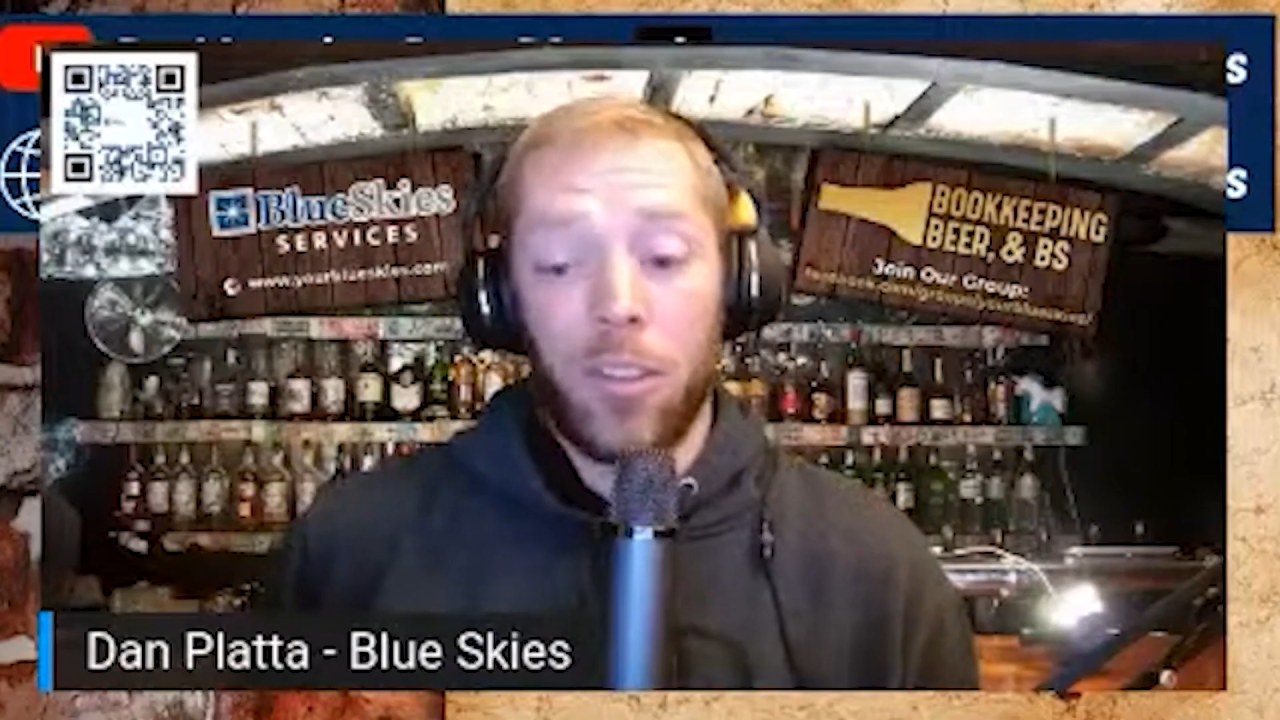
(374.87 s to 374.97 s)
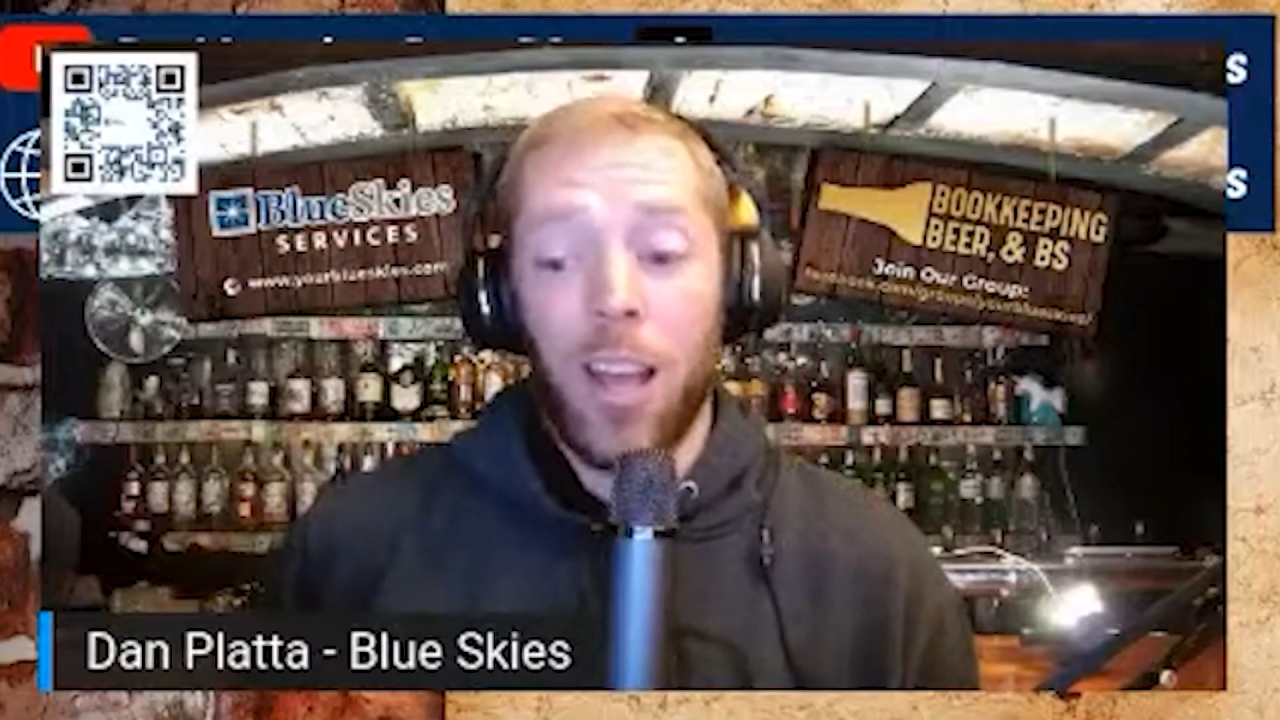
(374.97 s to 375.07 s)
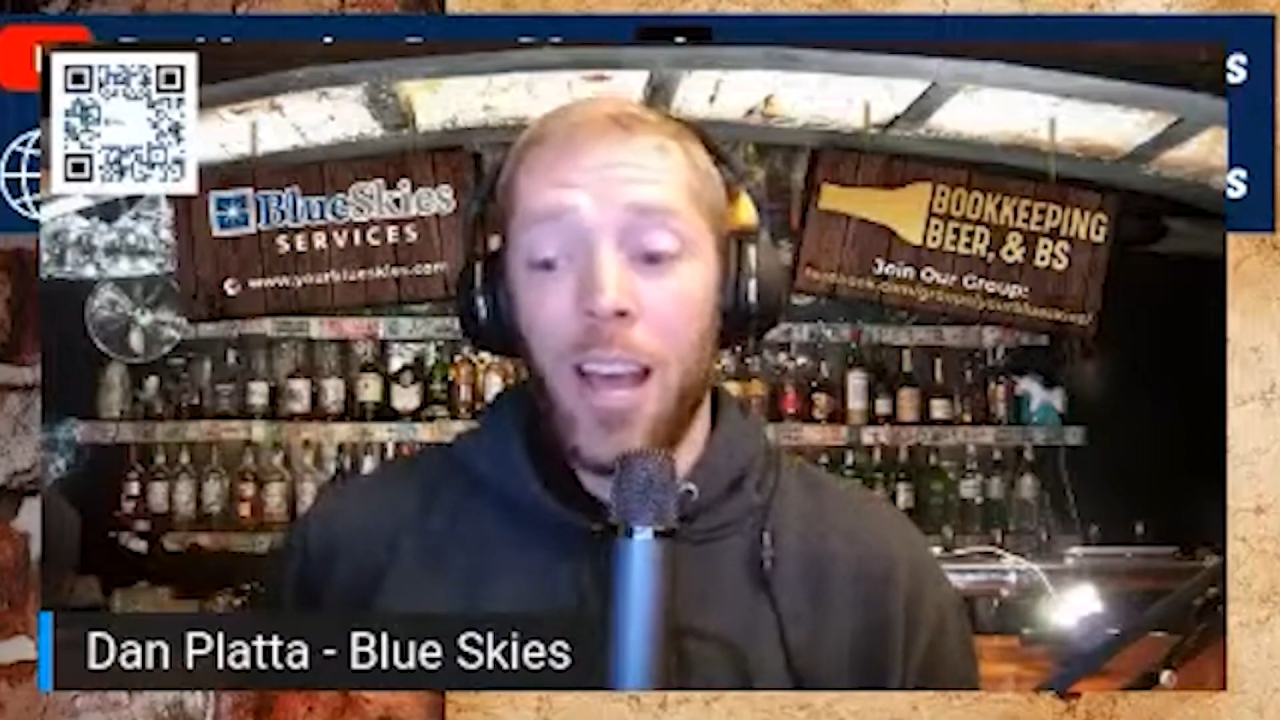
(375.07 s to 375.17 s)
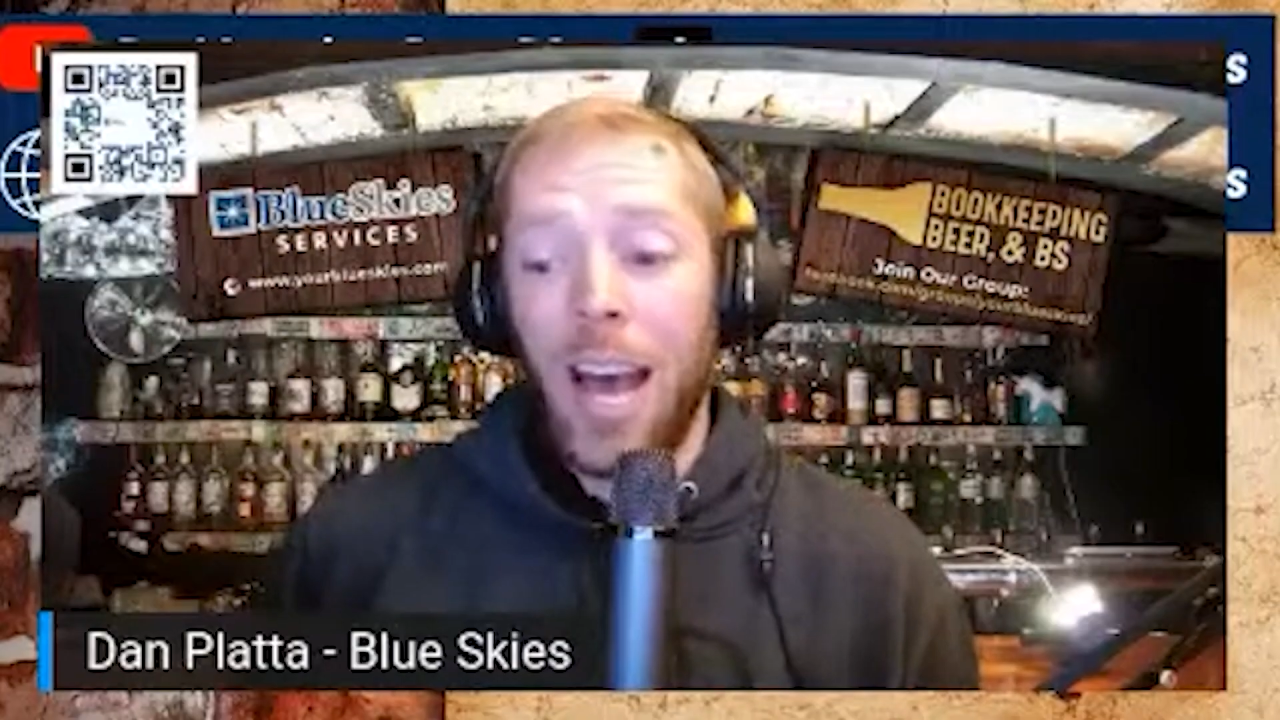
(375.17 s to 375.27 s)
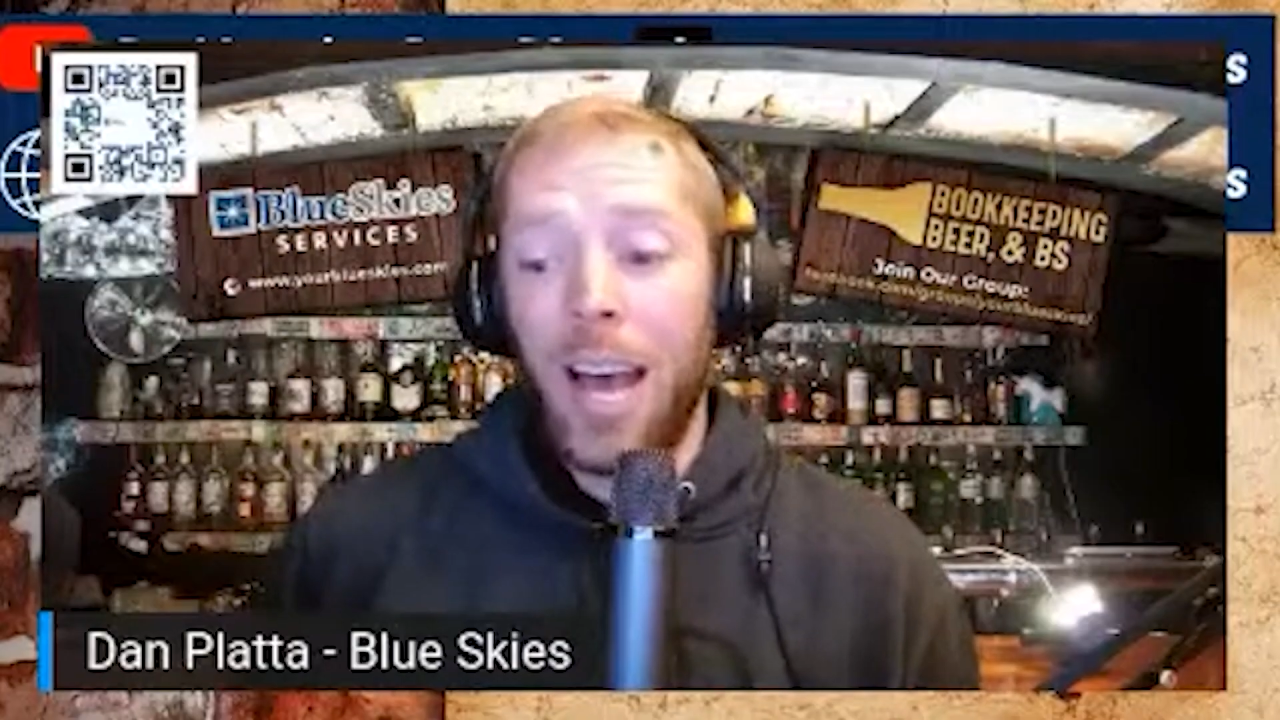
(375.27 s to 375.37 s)

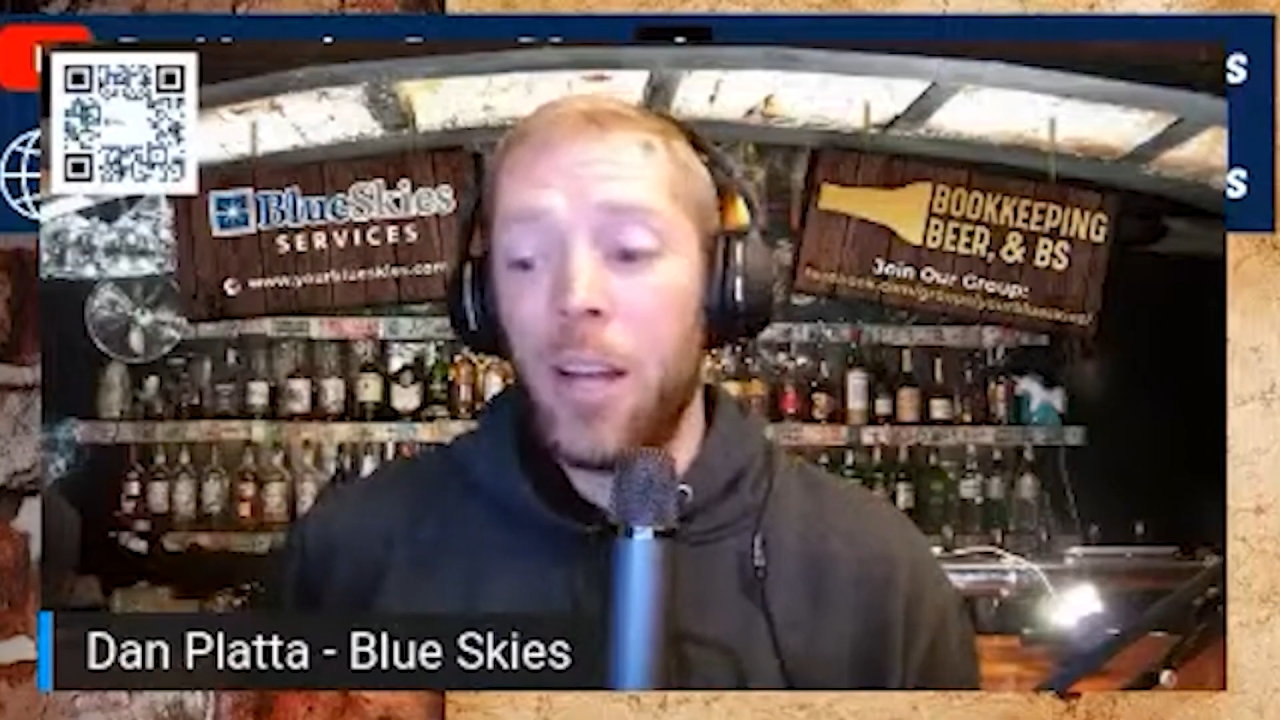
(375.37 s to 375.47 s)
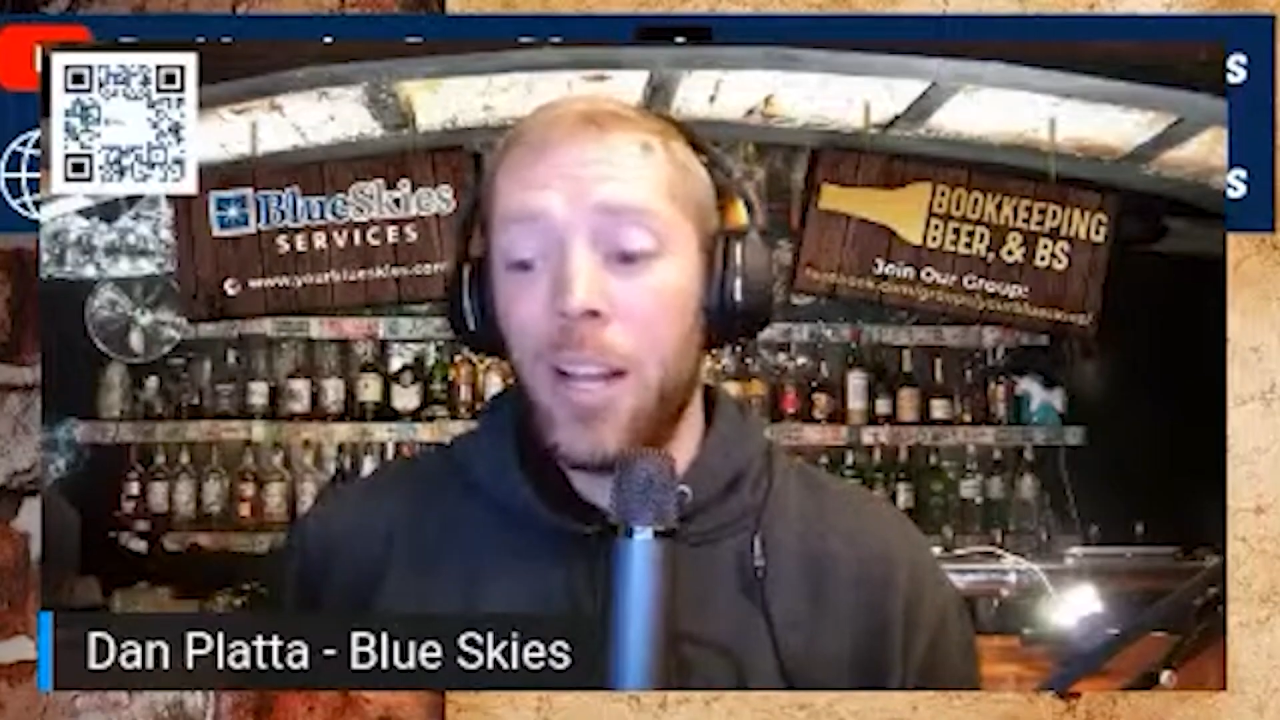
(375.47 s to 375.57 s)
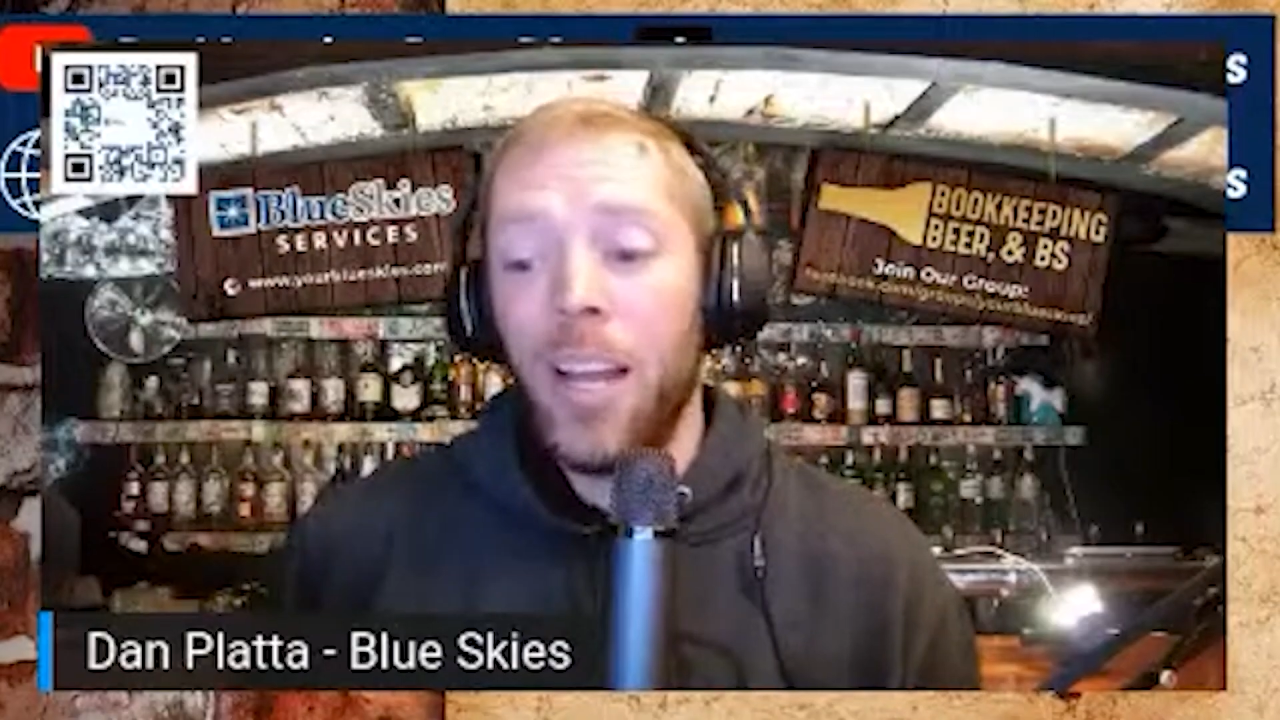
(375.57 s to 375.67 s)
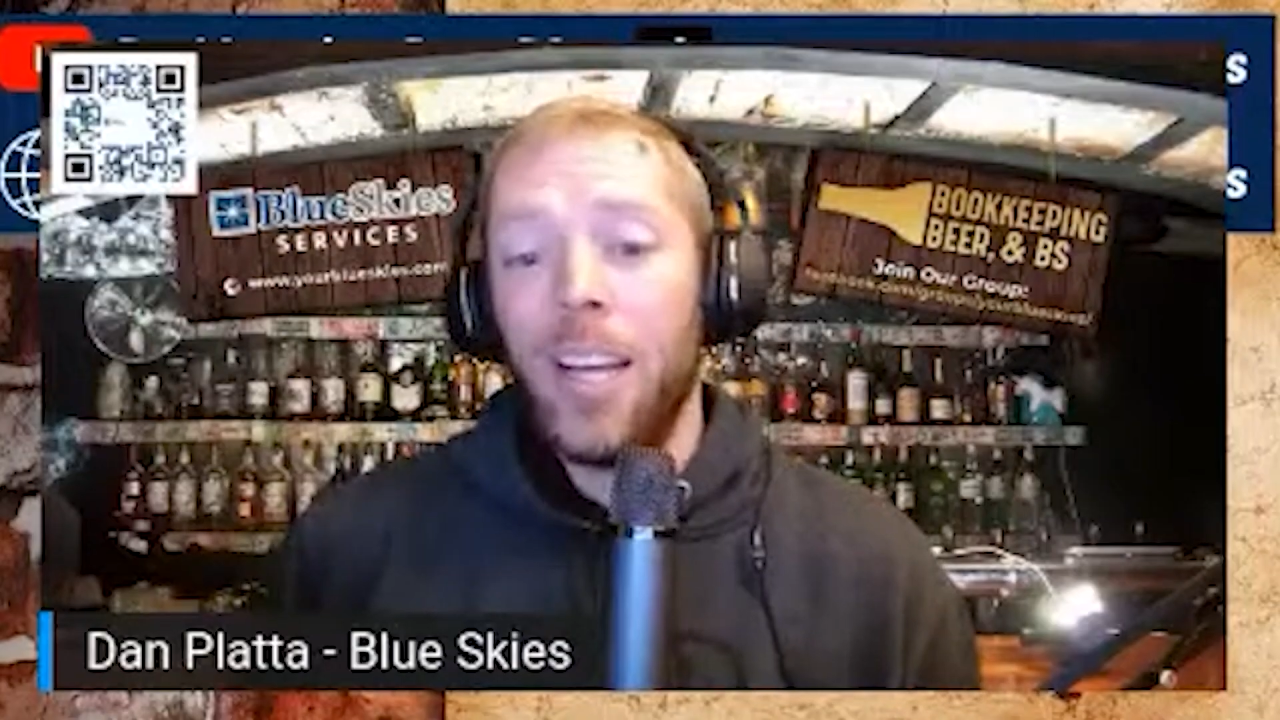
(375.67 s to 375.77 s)
That's